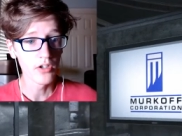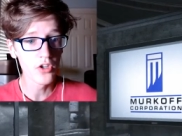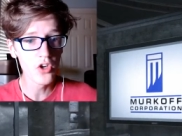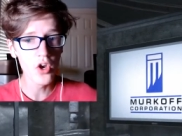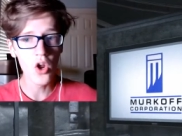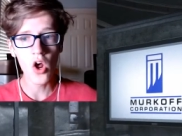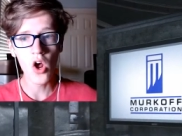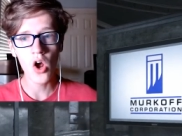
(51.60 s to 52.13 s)

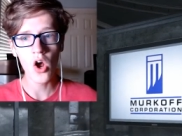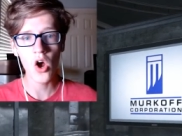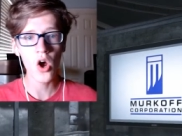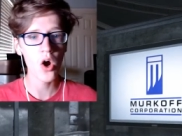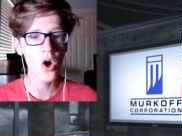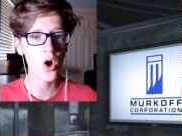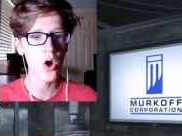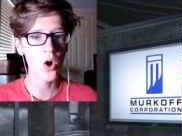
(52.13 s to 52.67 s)

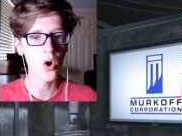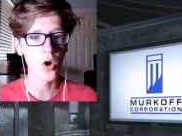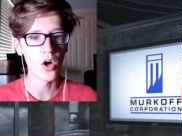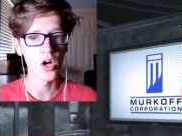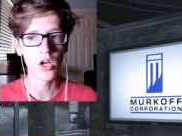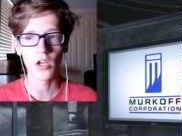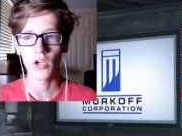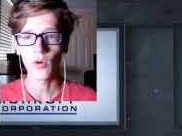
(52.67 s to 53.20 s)
No.
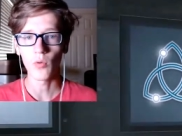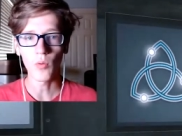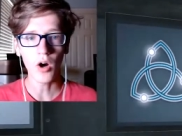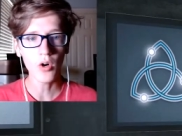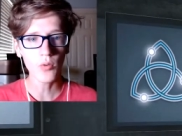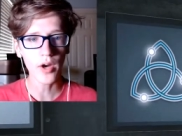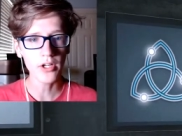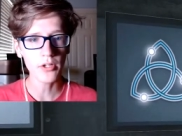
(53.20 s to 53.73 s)

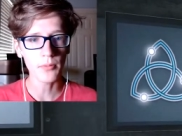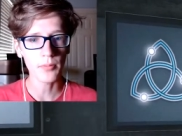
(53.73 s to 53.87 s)
Walrider